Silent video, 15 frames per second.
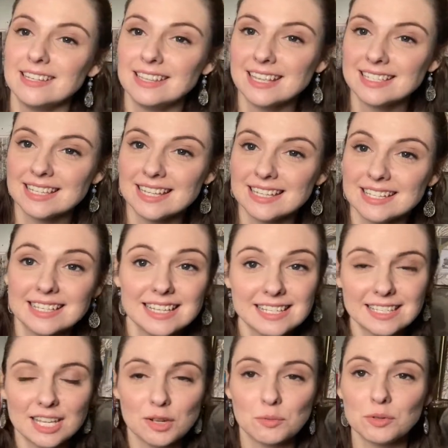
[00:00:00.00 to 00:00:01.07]
And this is the
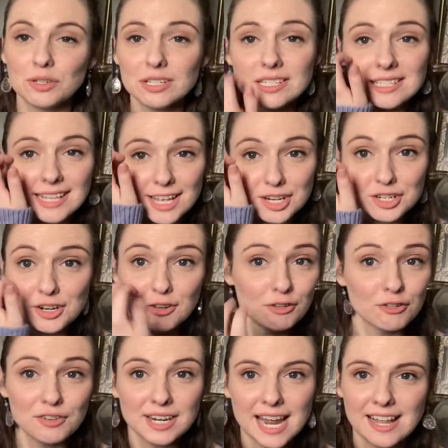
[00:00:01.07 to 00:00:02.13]
sequel slash
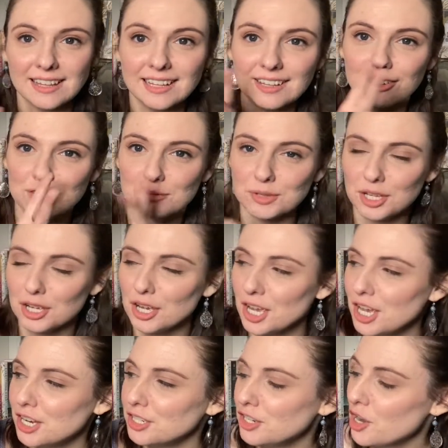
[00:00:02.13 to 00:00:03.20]
finale. There's only
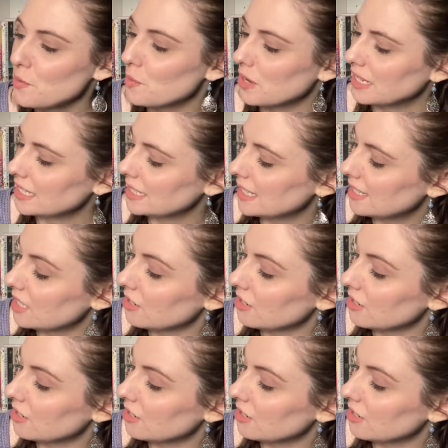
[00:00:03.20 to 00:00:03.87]
two books in the